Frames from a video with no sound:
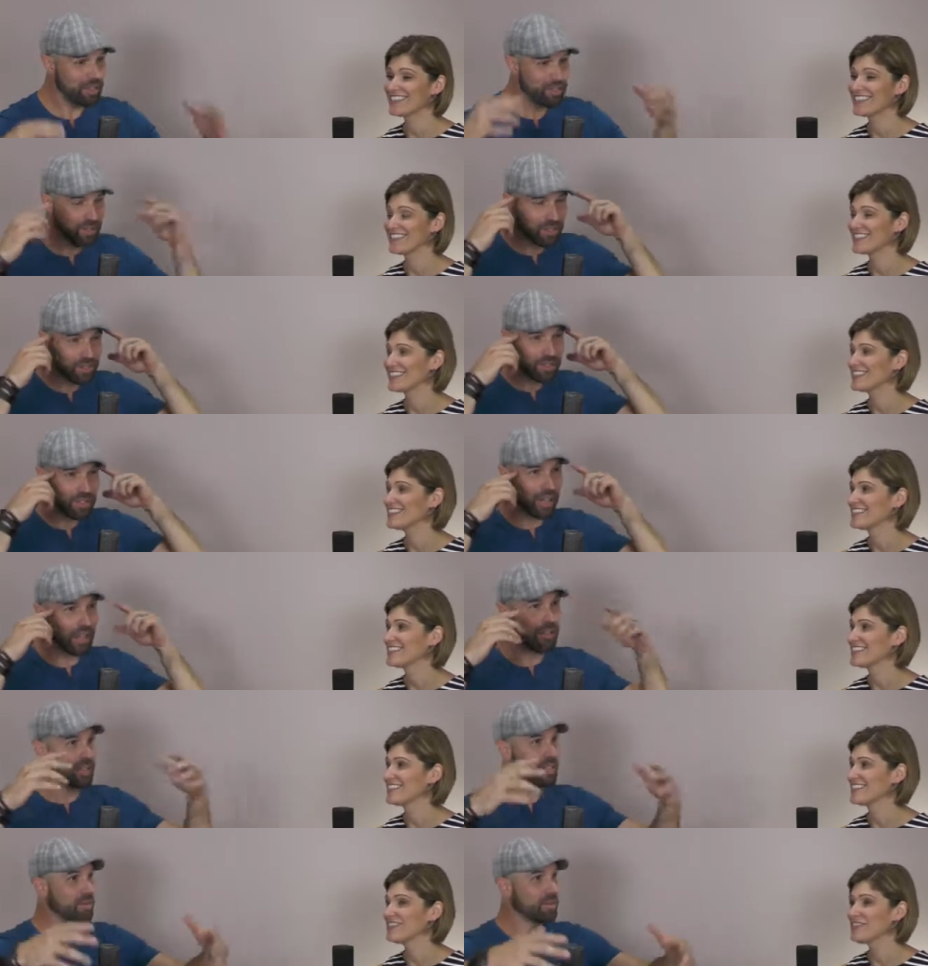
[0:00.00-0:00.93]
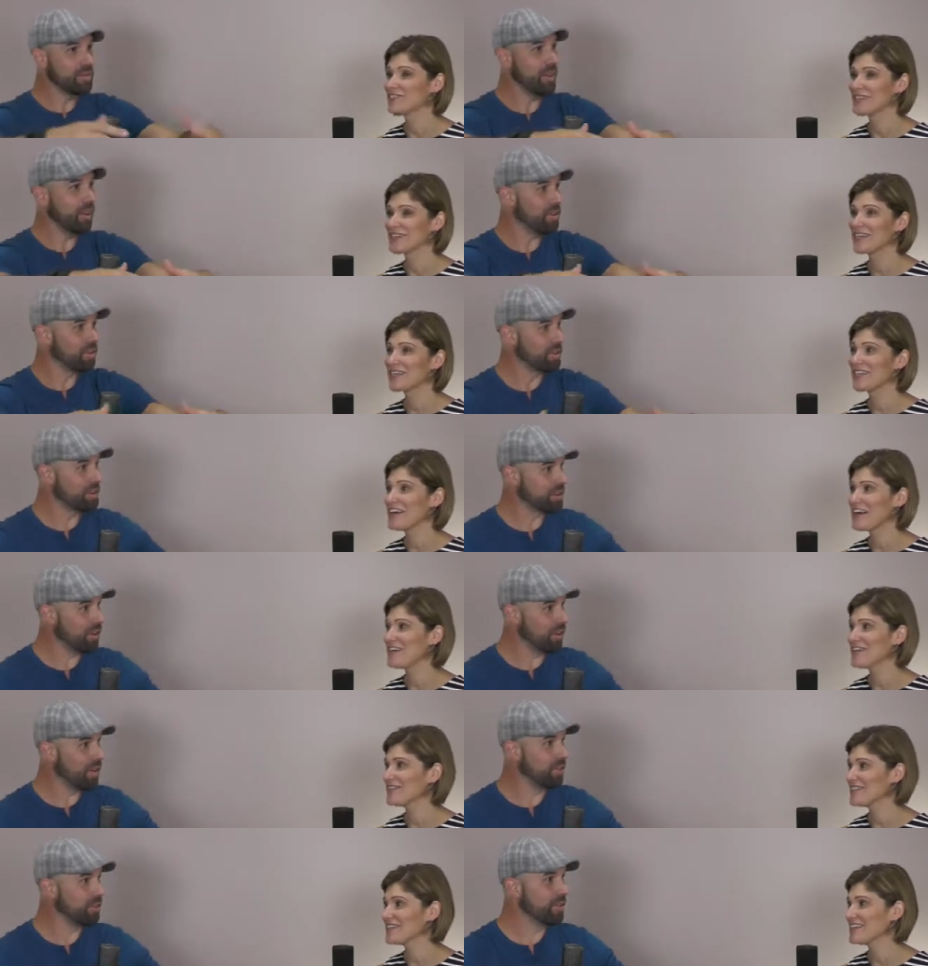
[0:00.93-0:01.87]
Speaker 1: You think those Colosseums are all
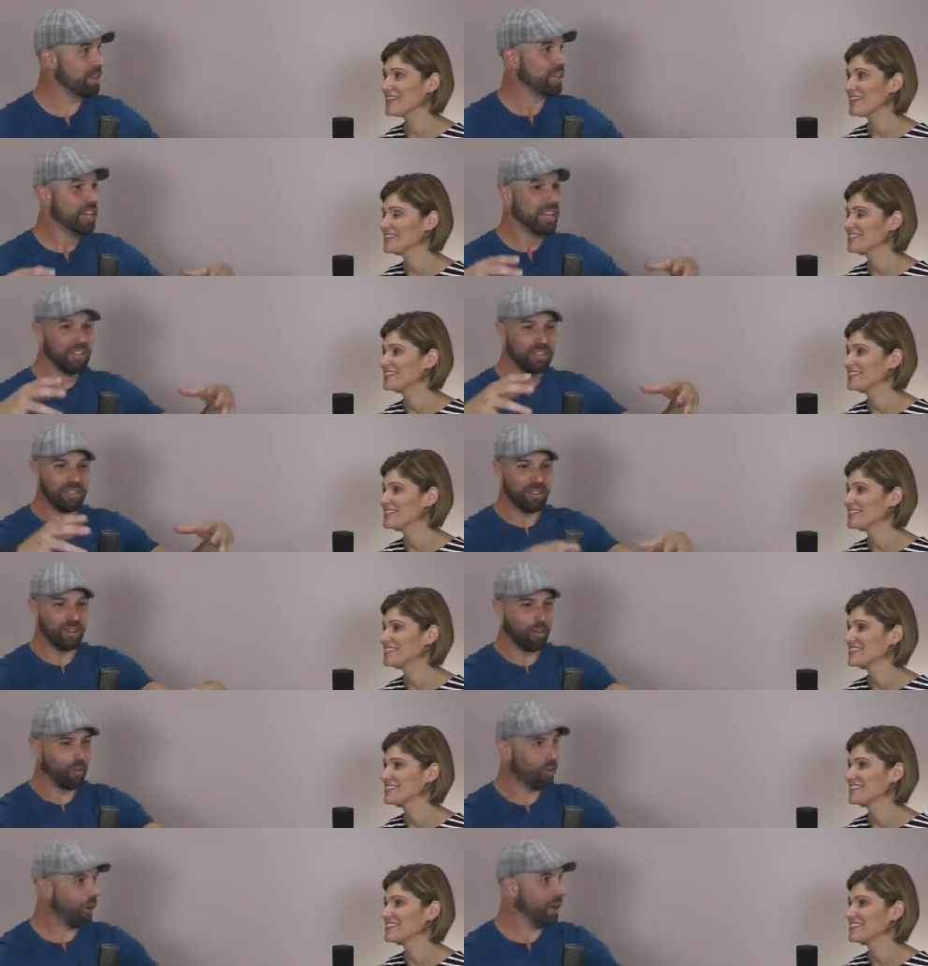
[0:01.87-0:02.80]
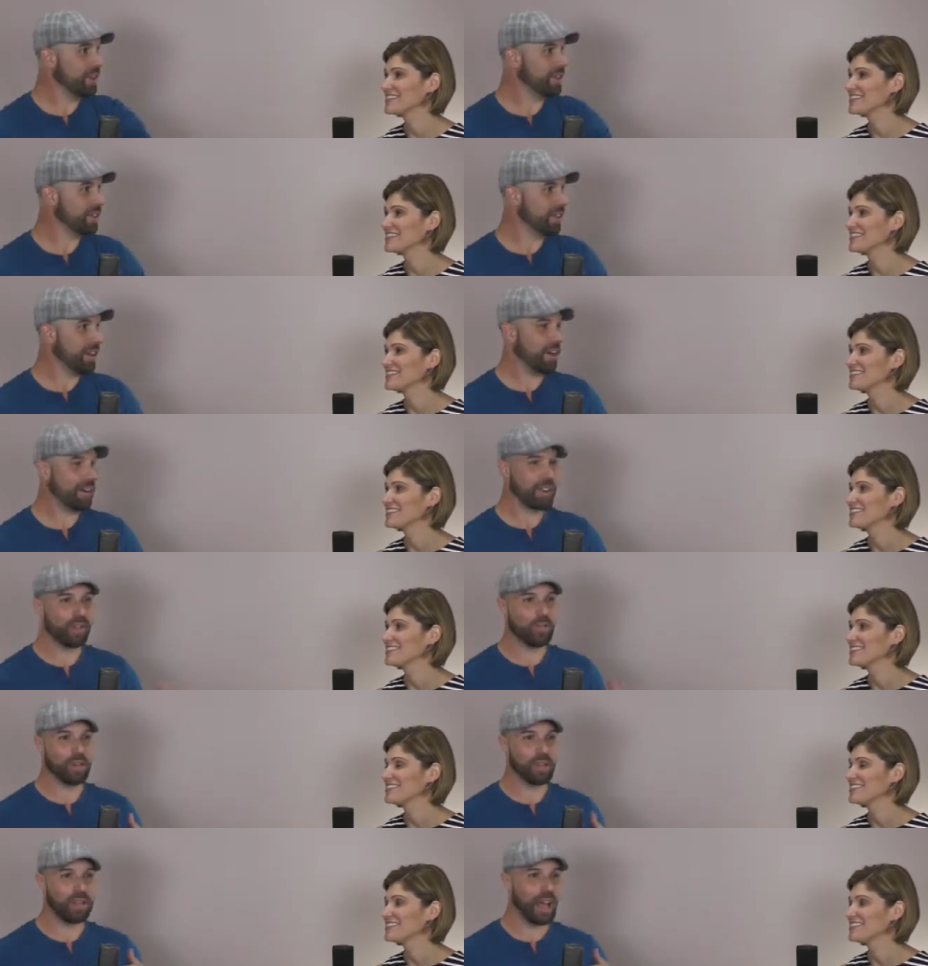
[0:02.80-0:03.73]
stone, yeah. doing it right there? They
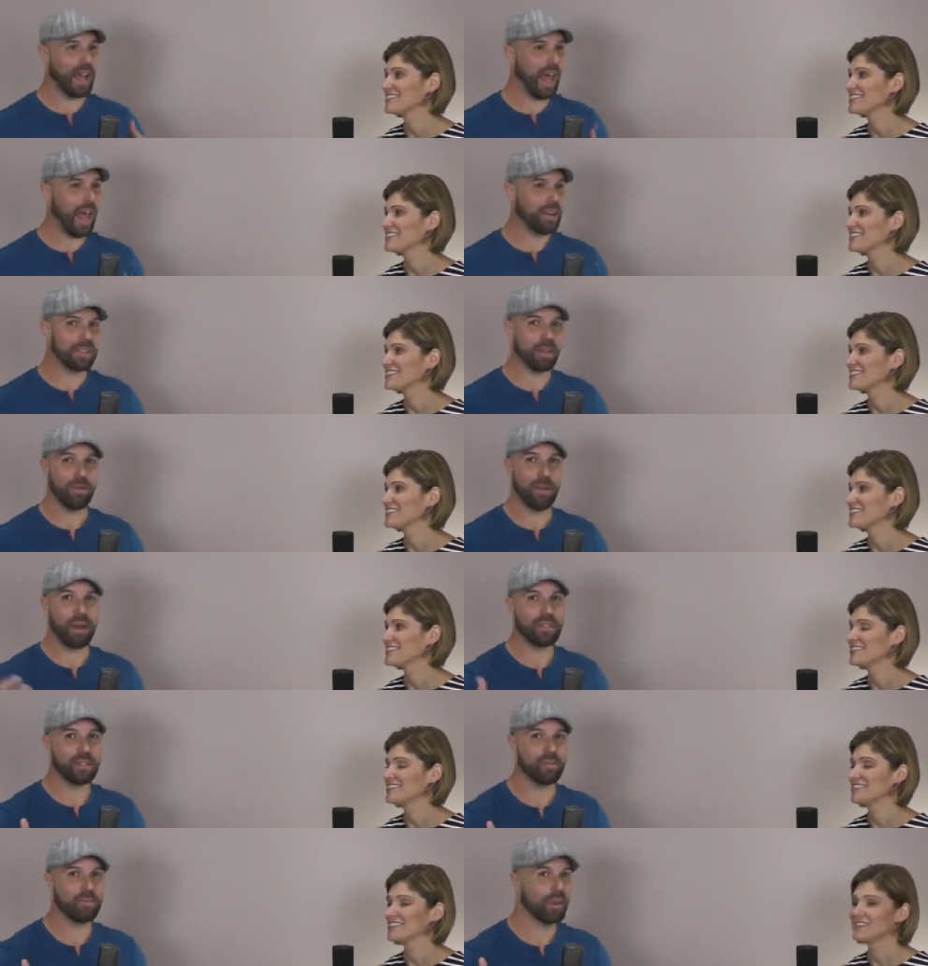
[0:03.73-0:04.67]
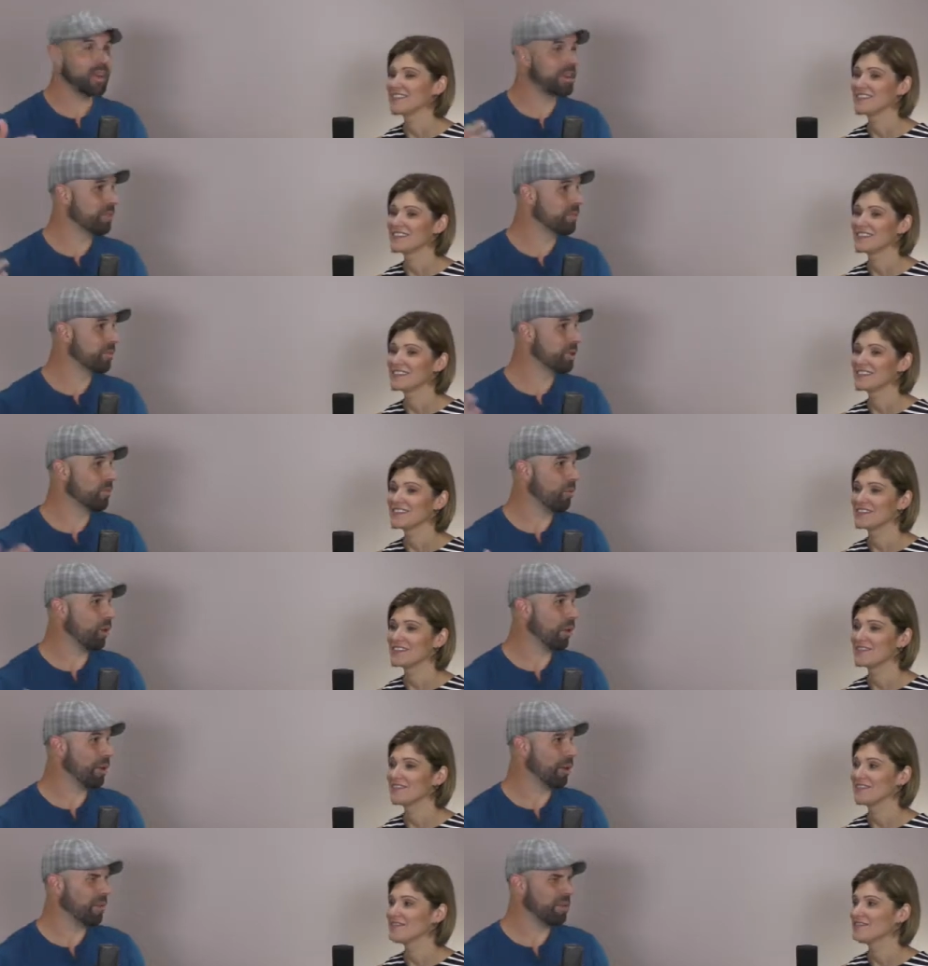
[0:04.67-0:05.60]
would have somehow, some way, they'd bring
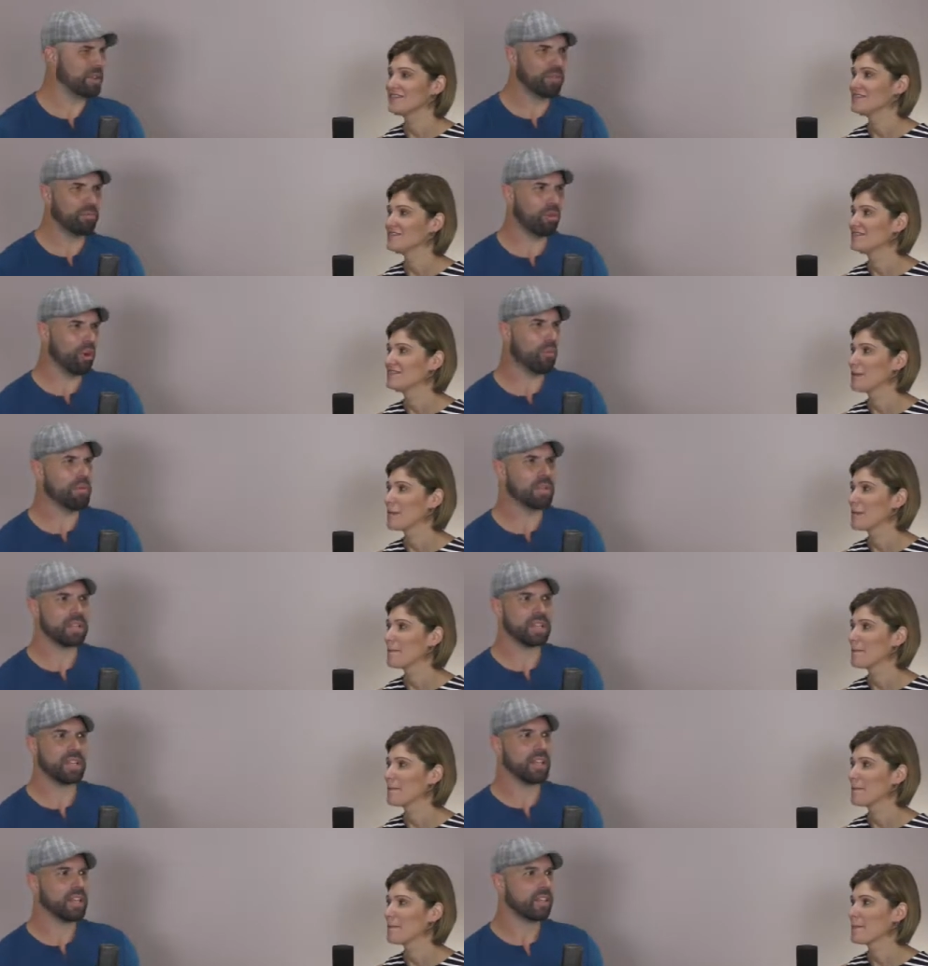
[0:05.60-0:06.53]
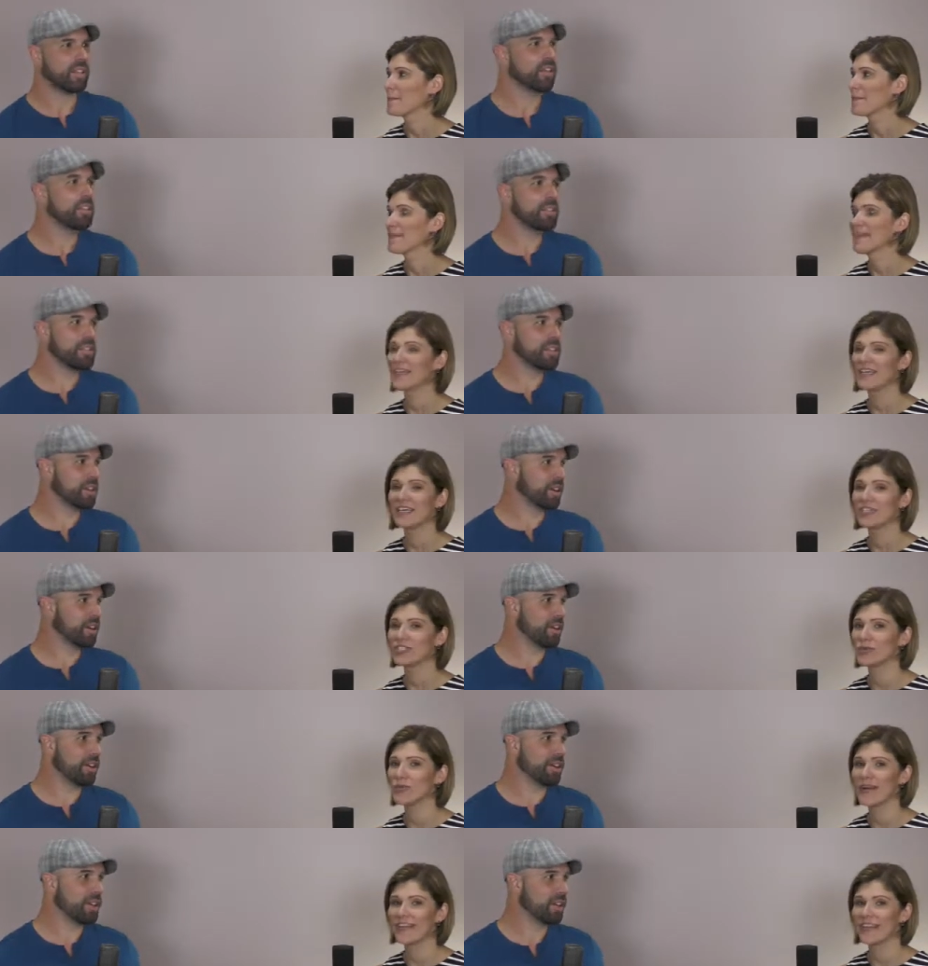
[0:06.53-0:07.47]
water. I mean, the Romans, they're engineering. They
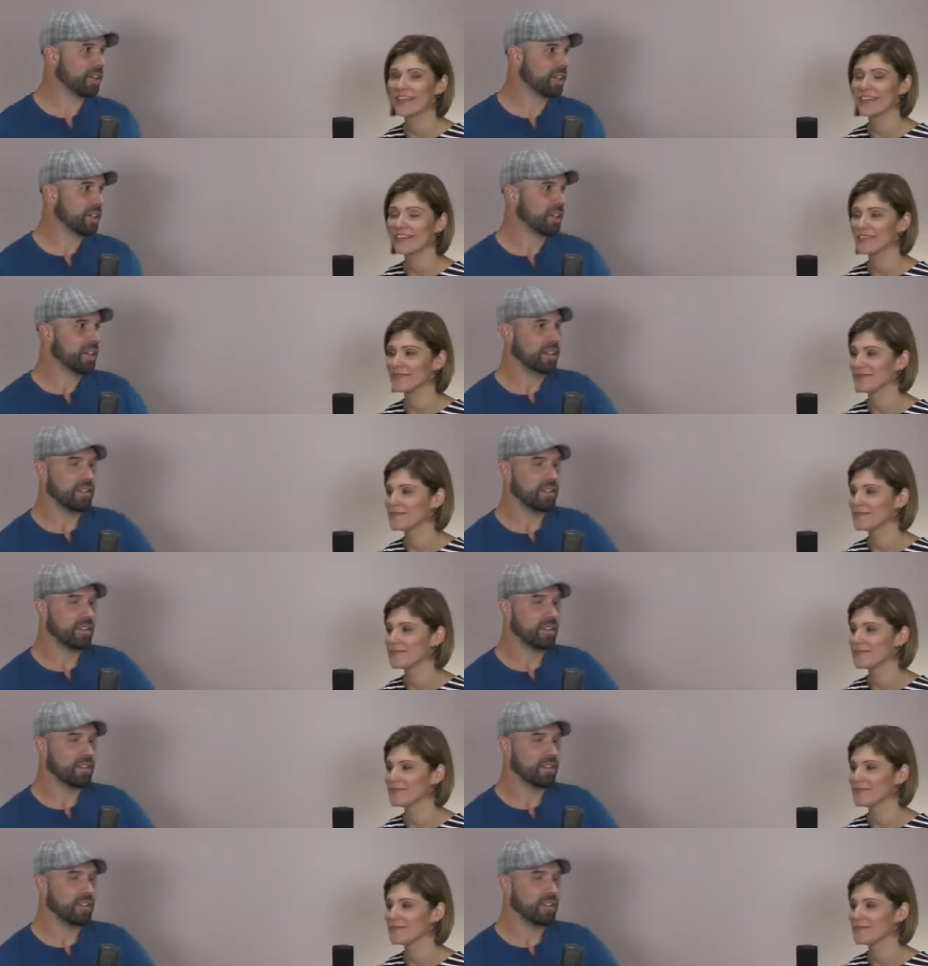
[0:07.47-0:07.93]
could do anything.